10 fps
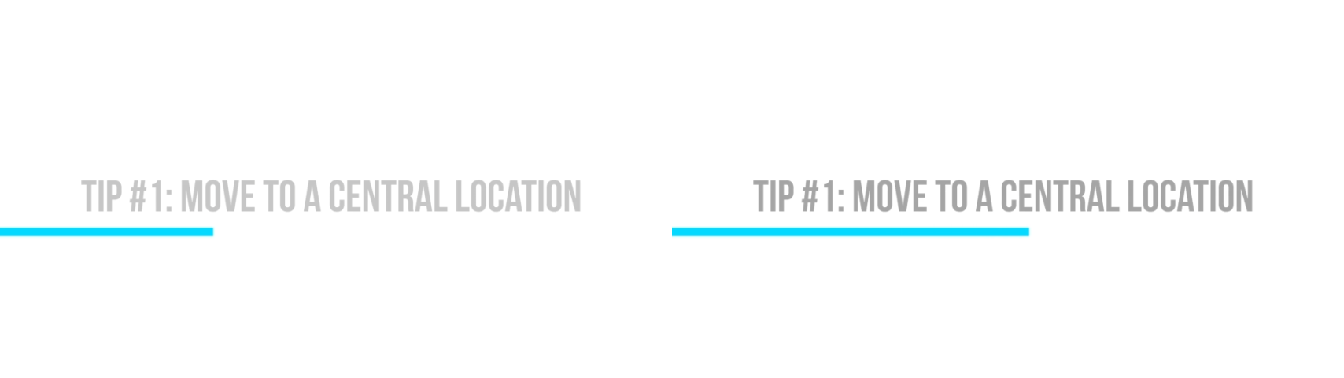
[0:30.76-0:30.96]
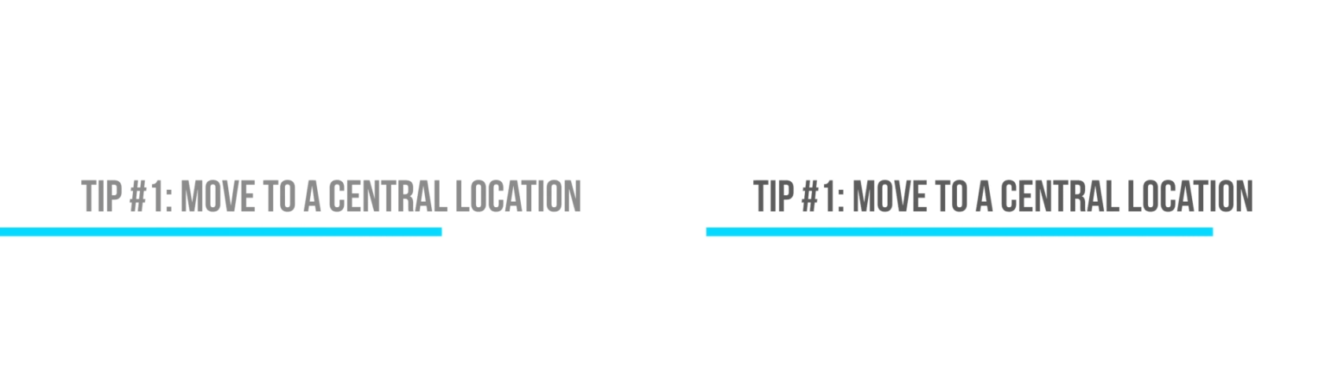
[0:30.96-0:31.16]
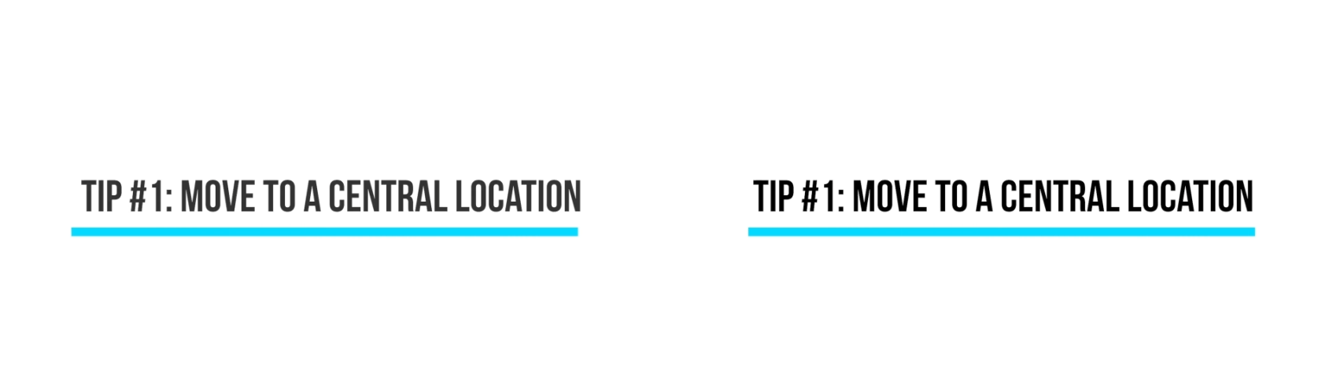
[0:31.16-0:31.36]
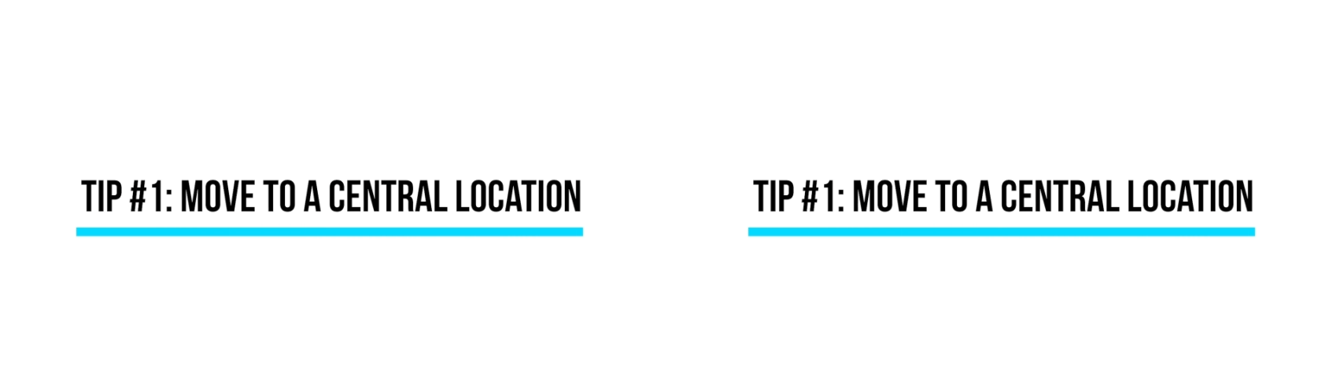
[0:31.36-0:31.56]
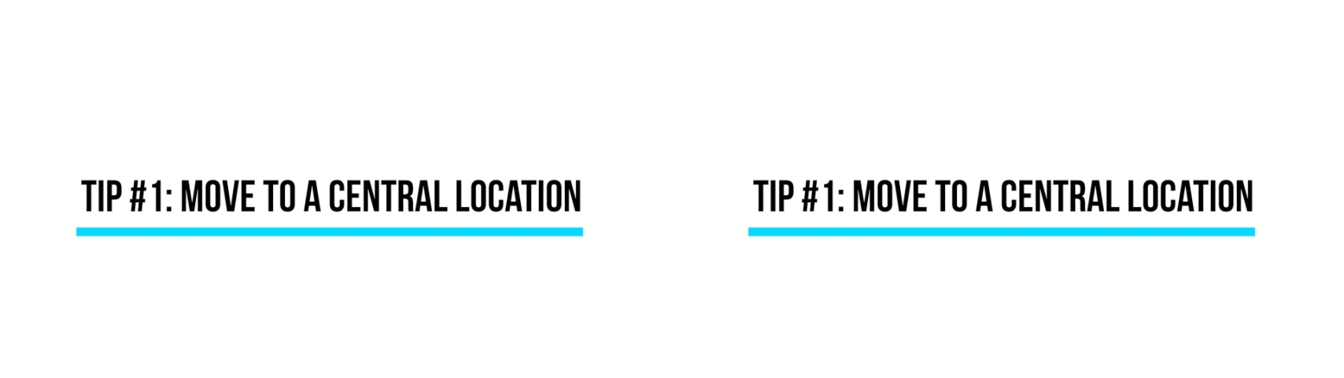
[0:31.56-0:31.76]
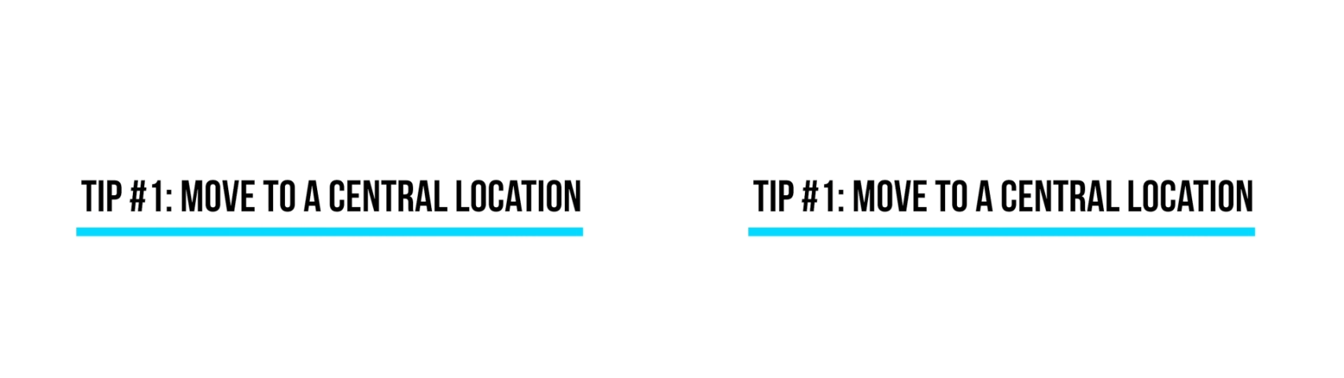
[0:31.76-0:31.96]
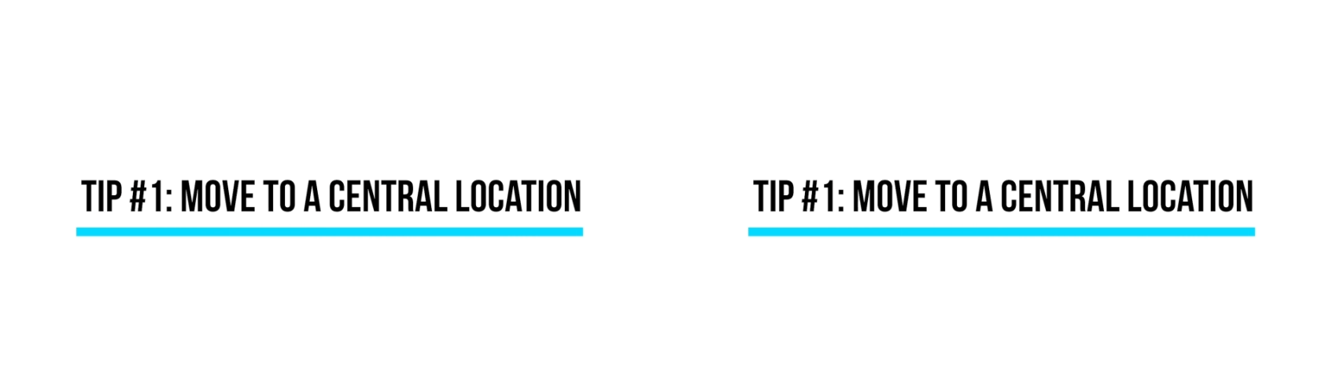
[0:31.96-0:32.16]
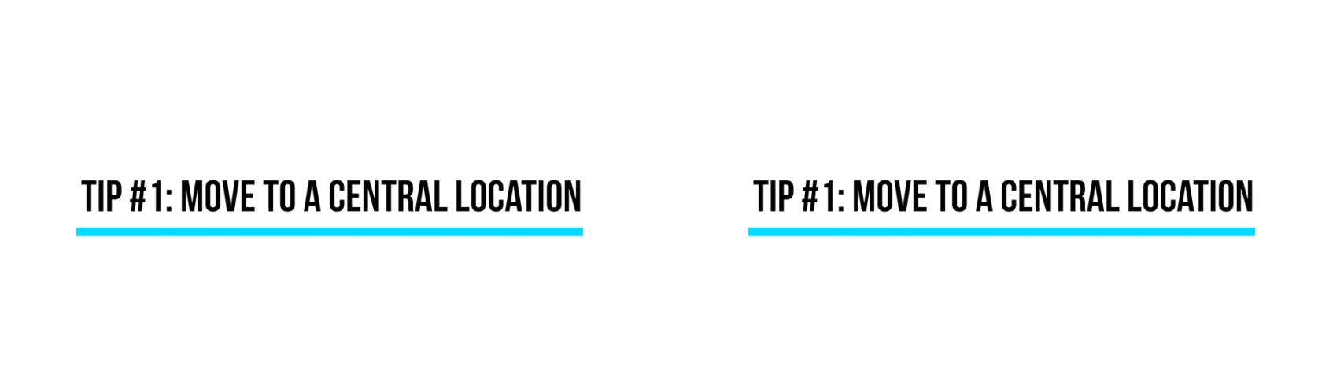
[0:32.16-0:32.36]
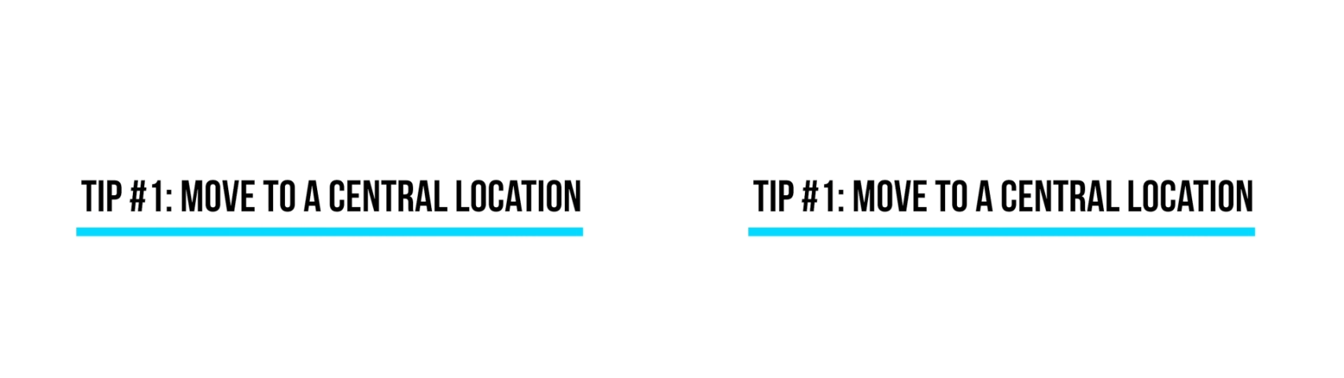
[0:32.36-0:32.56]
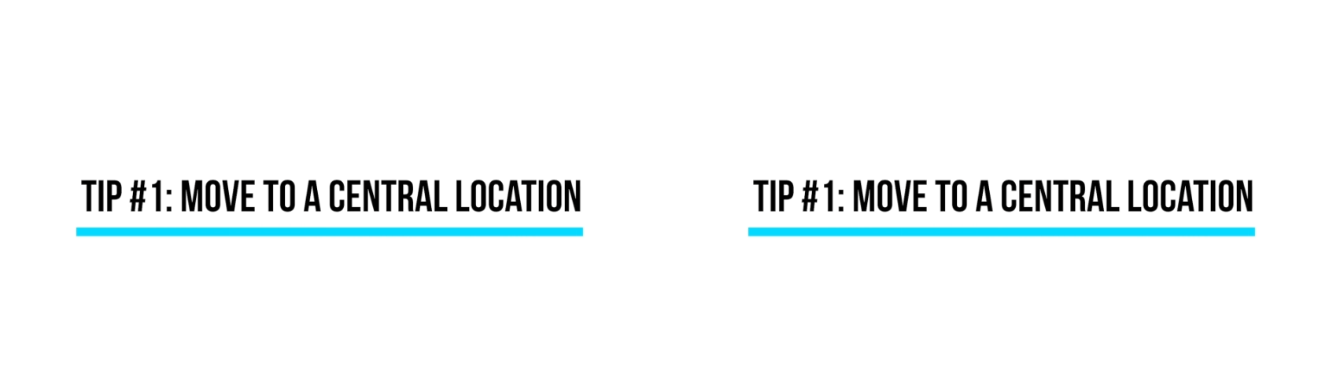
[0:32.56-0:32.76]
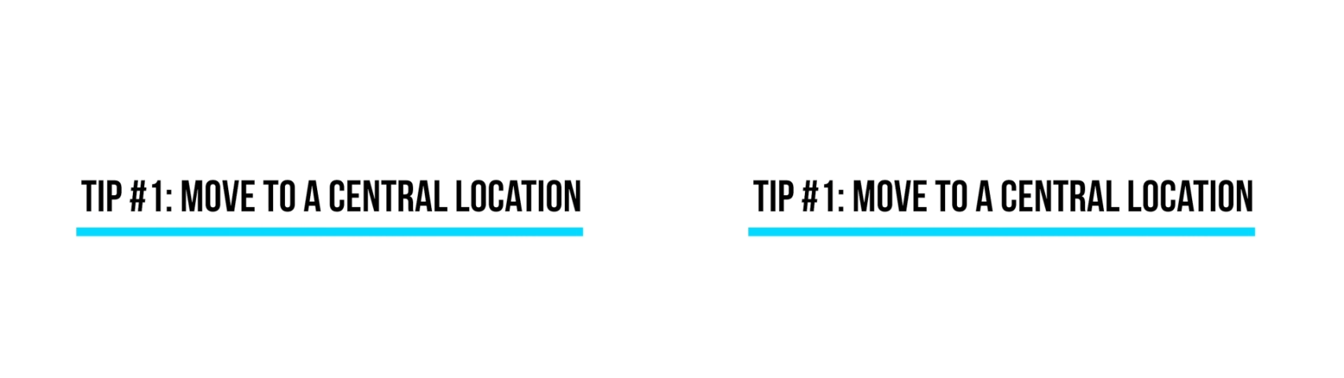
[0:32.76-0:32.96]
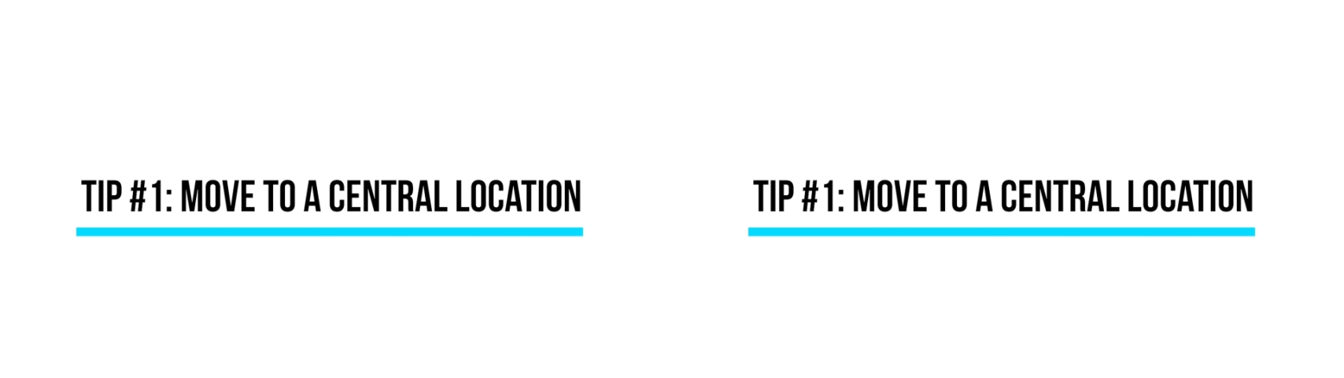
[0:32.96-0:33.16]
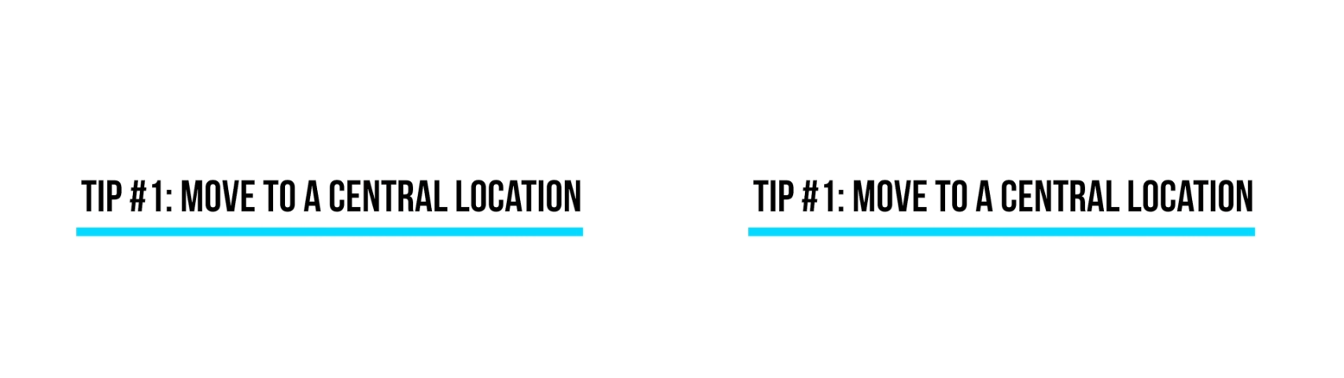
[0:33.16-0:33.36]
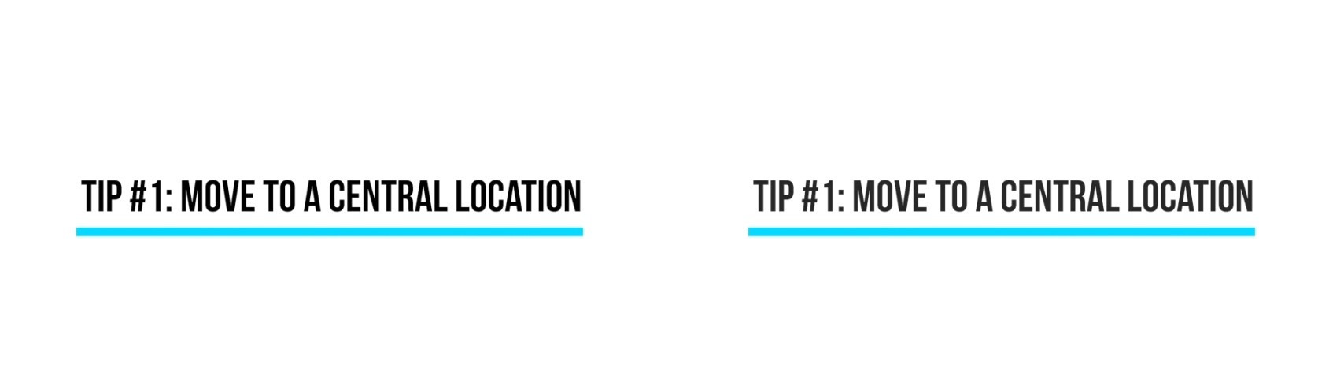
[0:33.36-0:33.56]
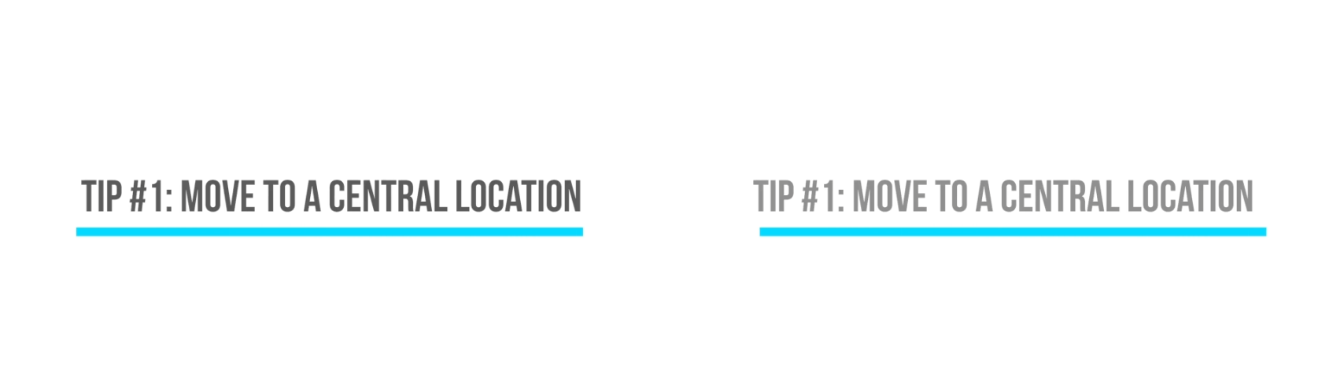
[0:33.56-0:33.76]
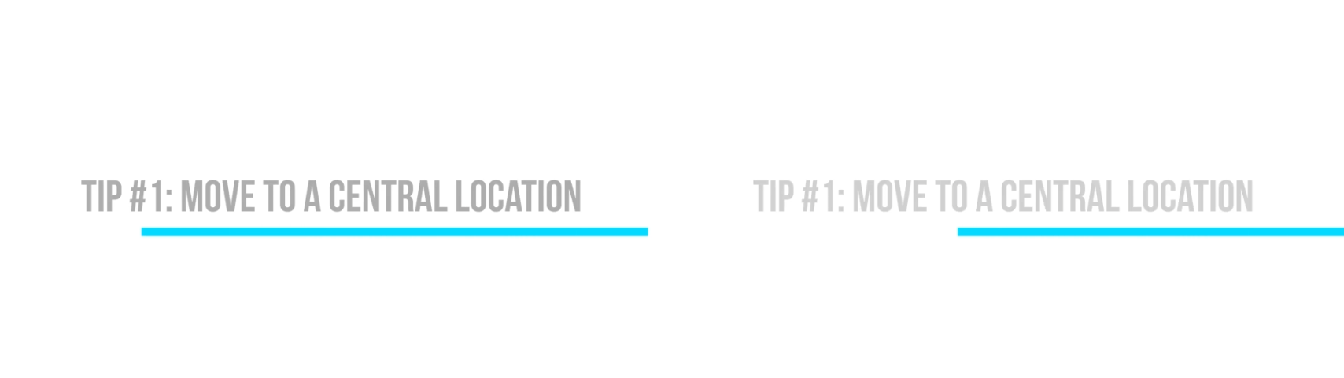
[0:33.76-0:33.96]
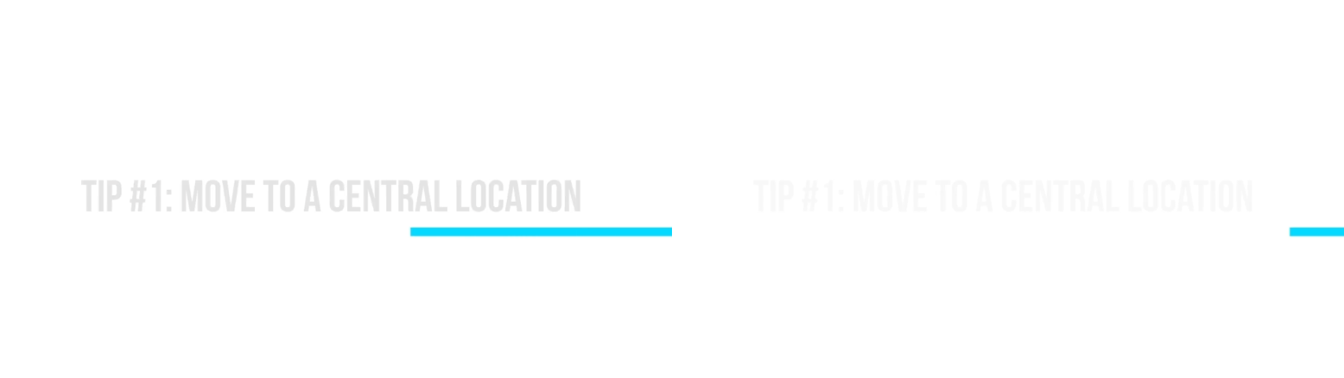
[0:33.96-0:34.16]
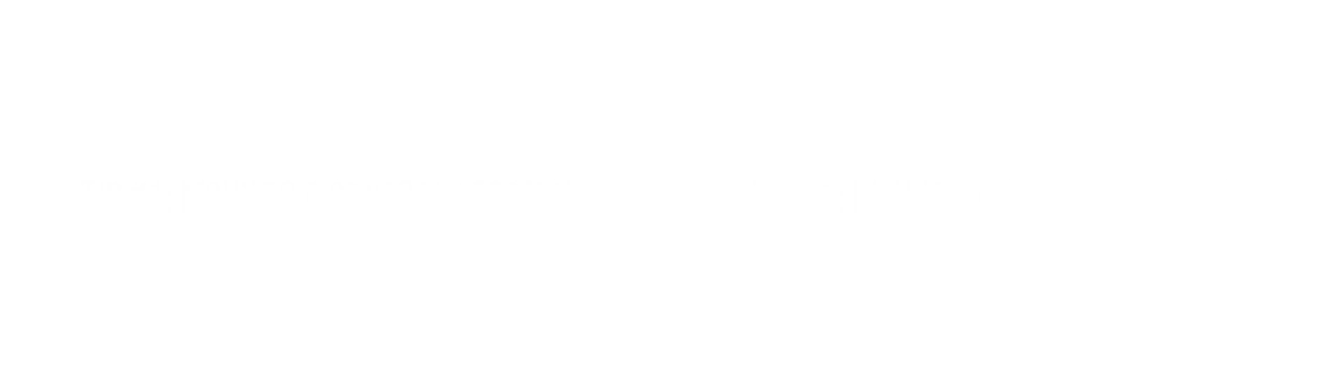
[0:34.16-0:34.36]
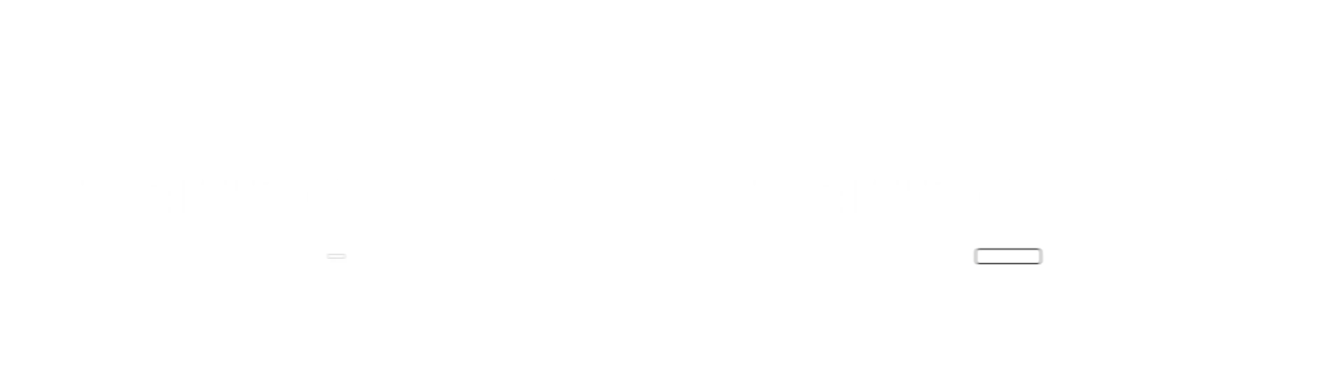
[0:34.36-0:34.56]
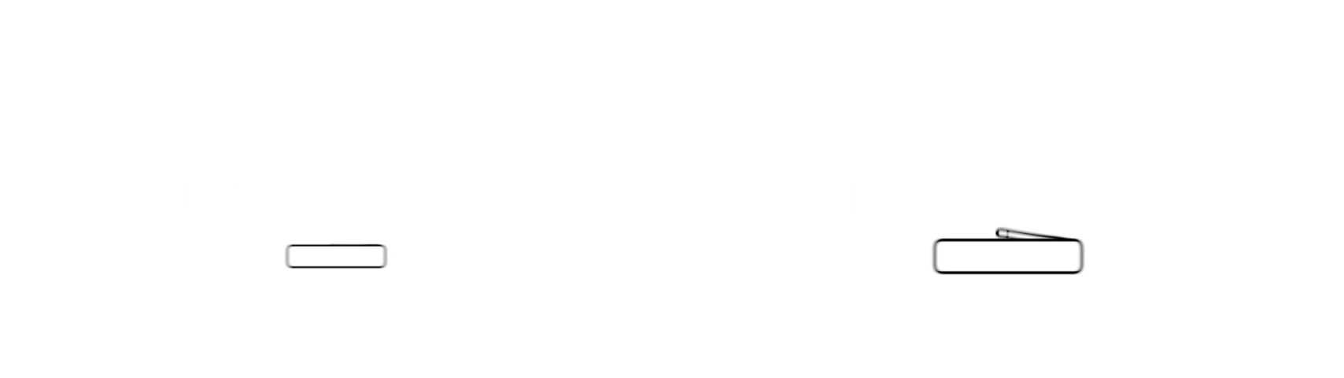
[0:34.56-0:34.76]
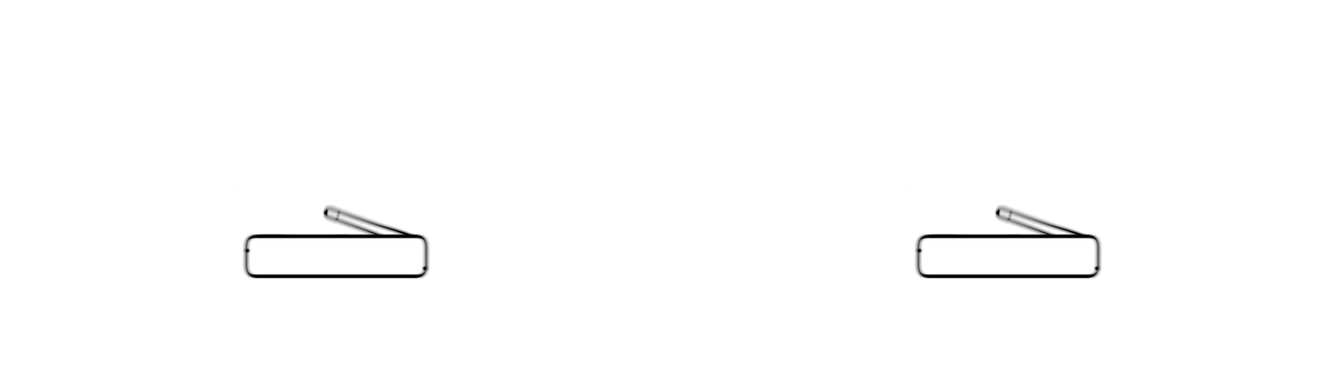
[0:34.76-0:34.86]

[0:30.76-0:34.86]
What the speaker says: [unreadable: no face in view]